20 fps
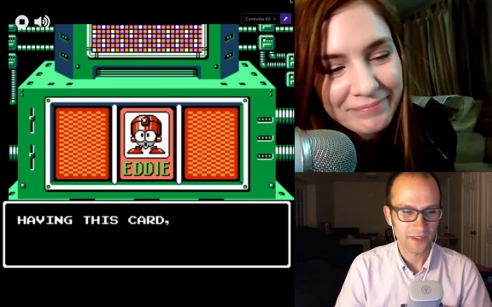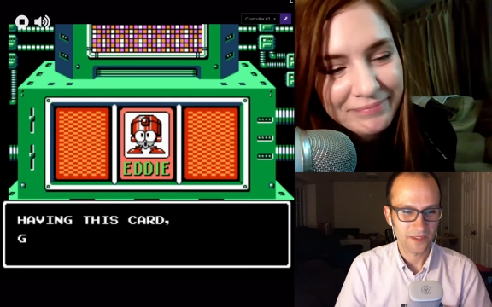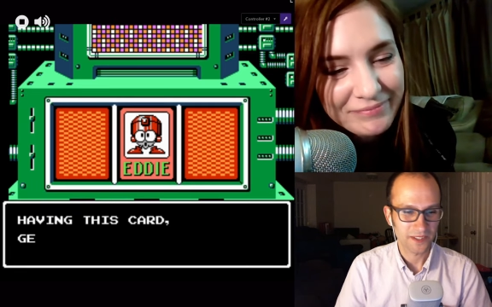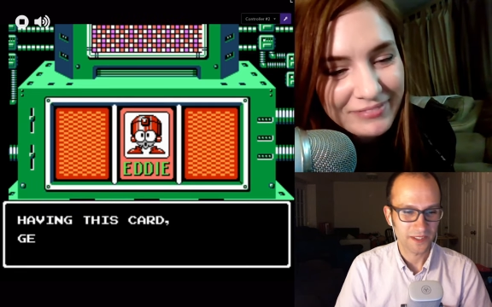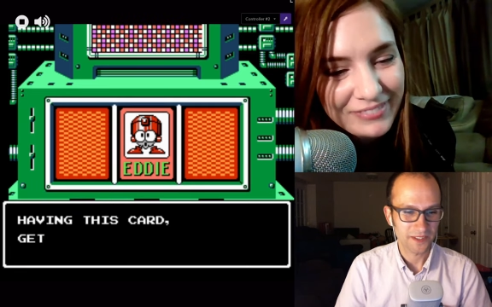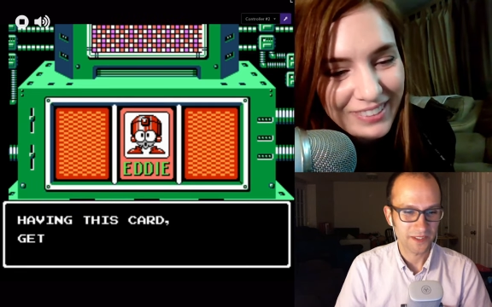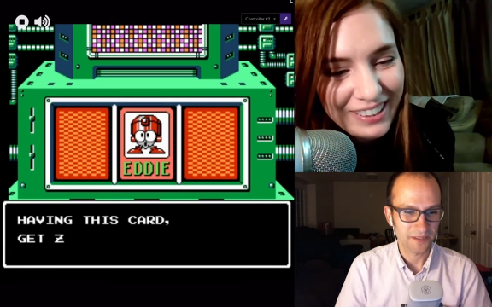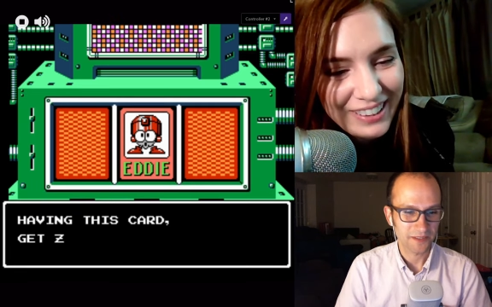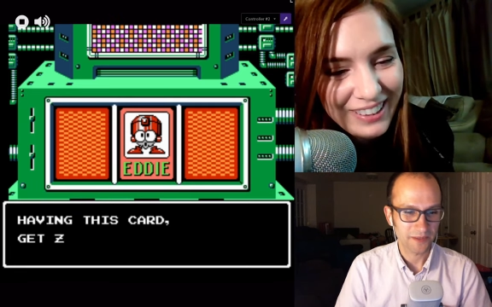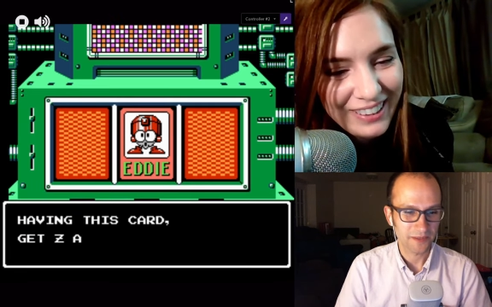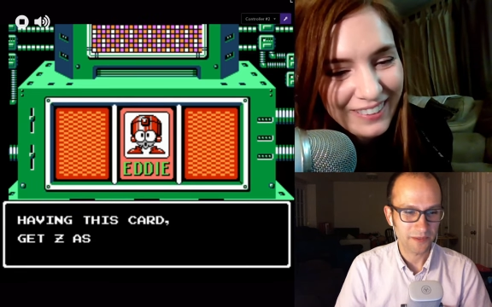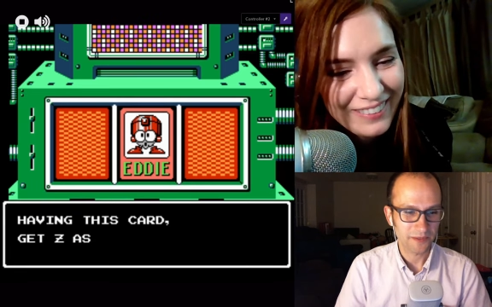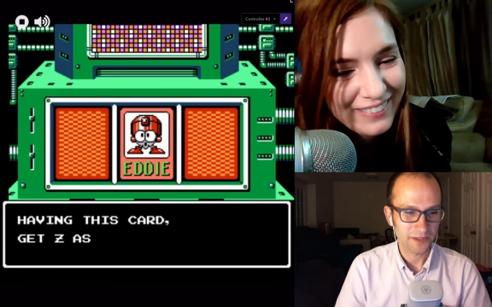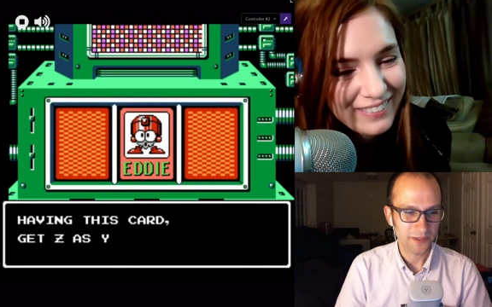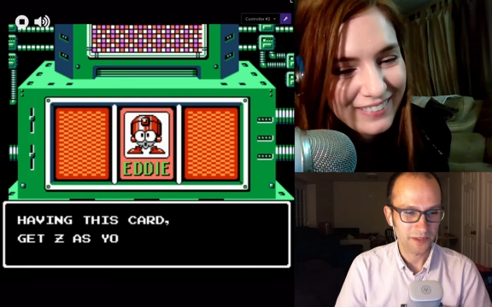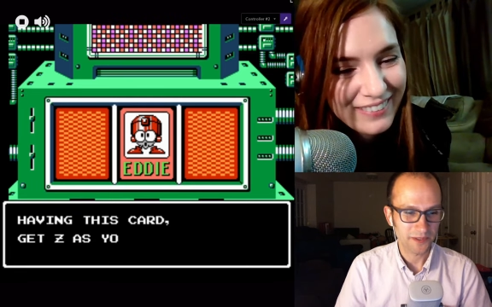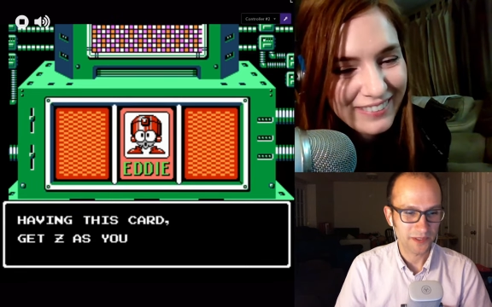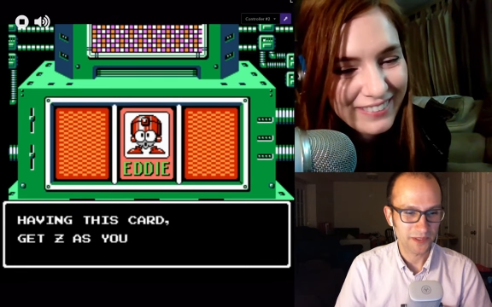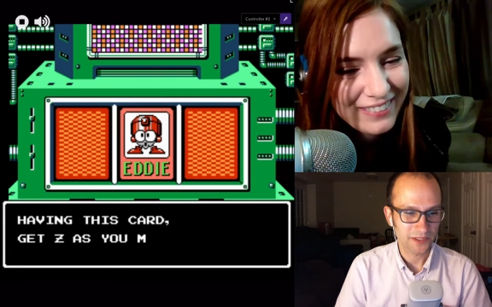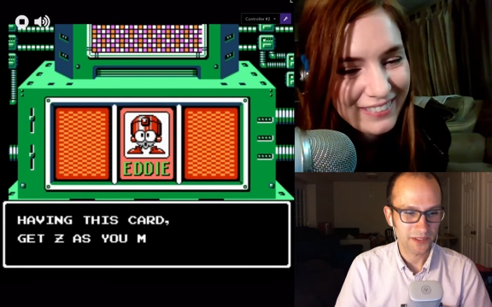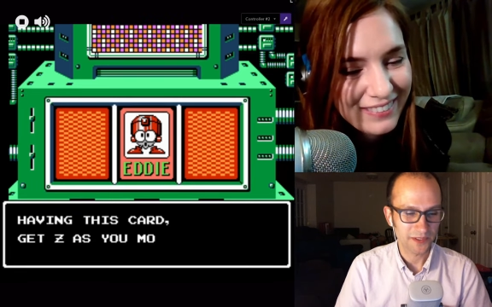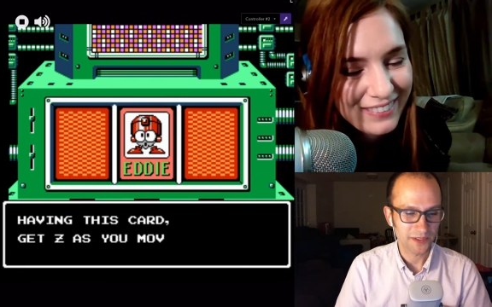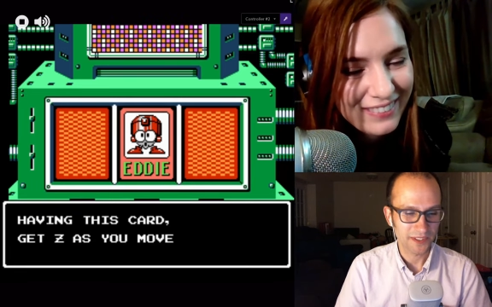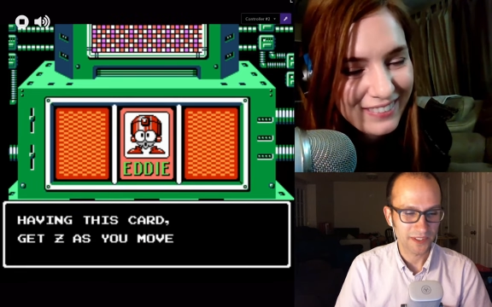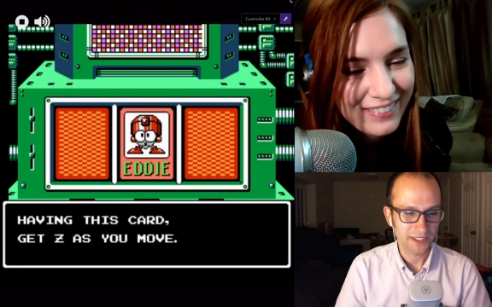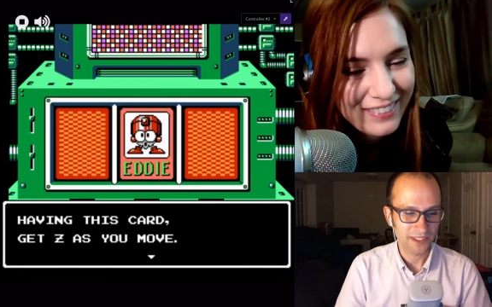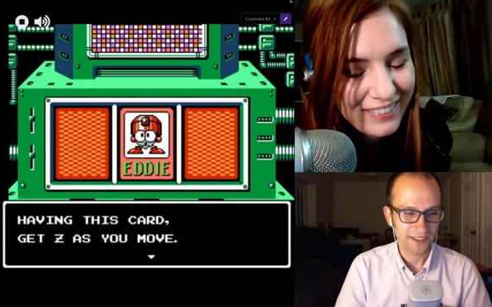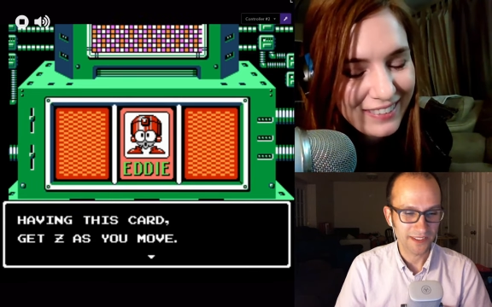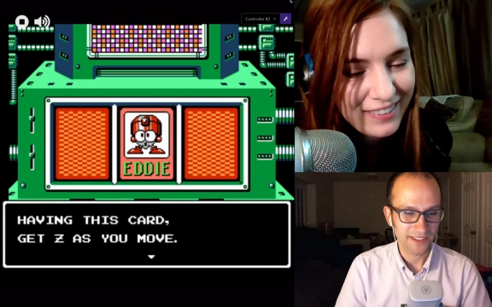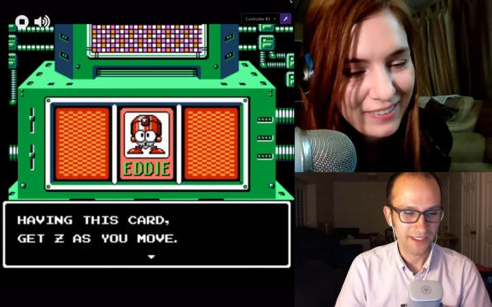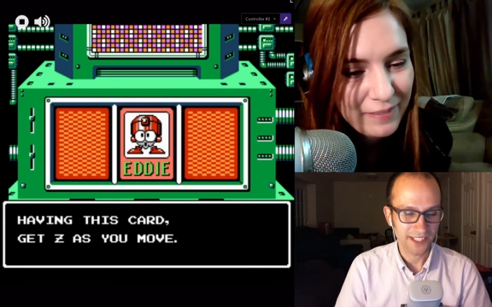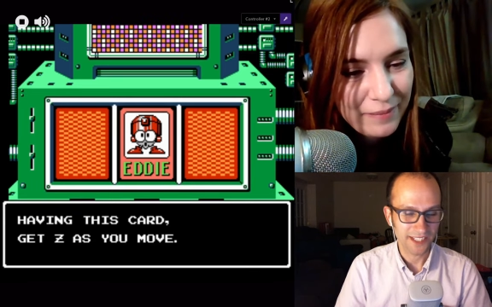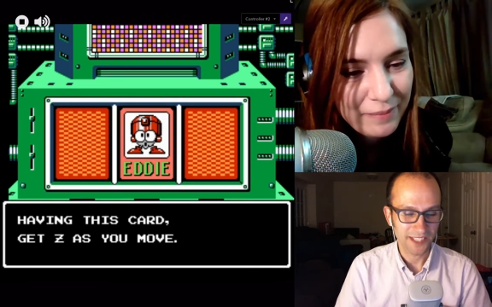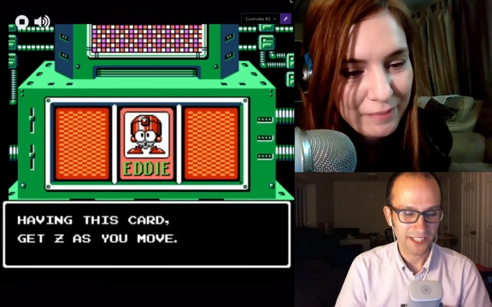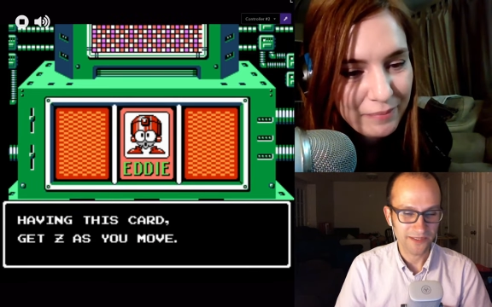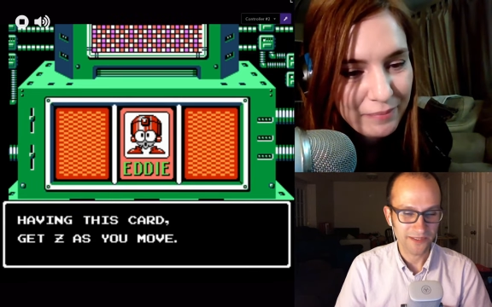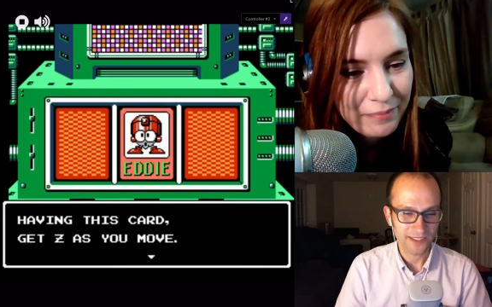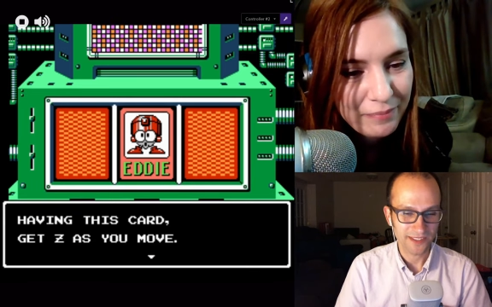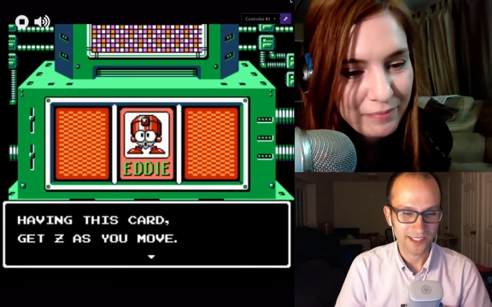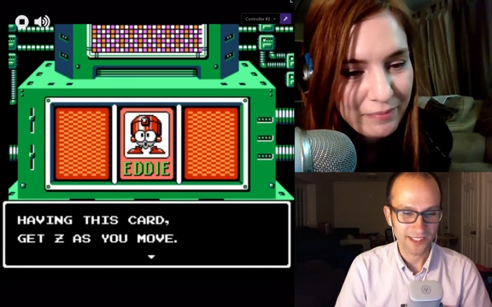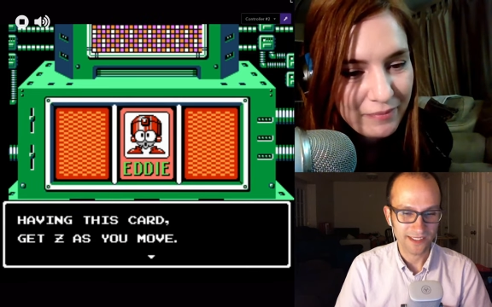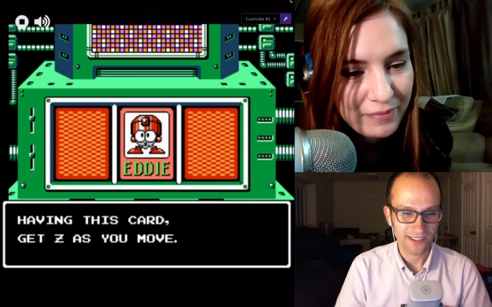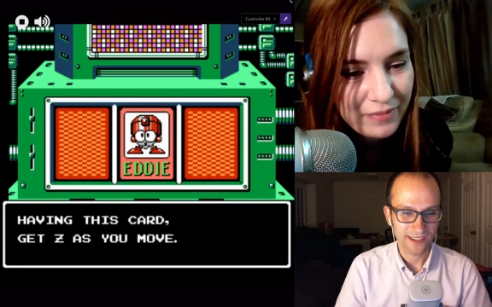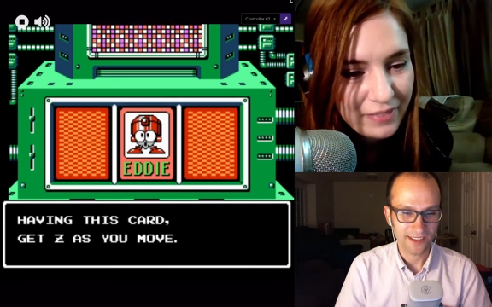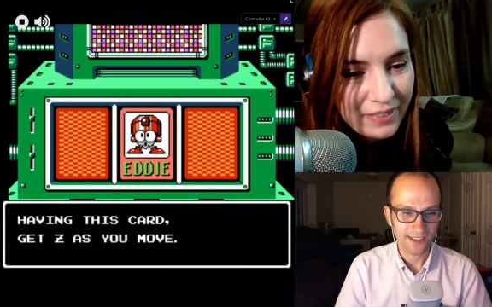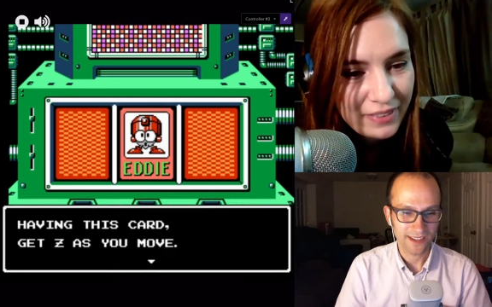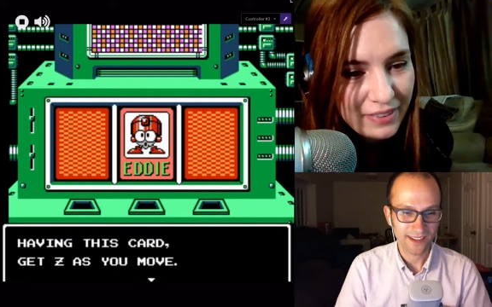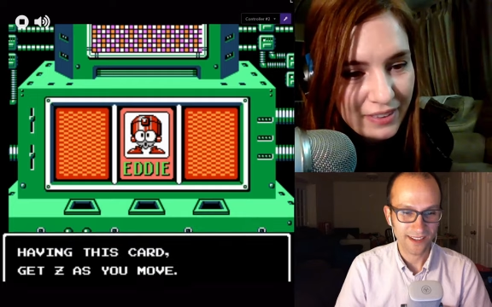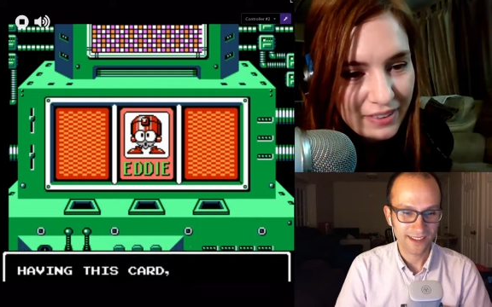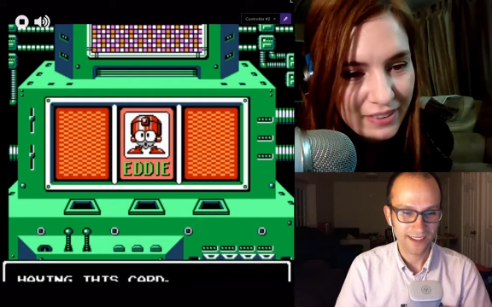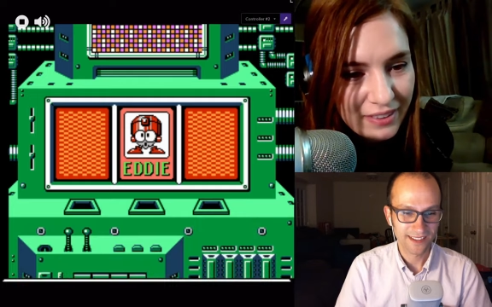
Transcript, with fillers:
Speaker 1: I don't know. Maybe we were doing too good, and the game was like, nah.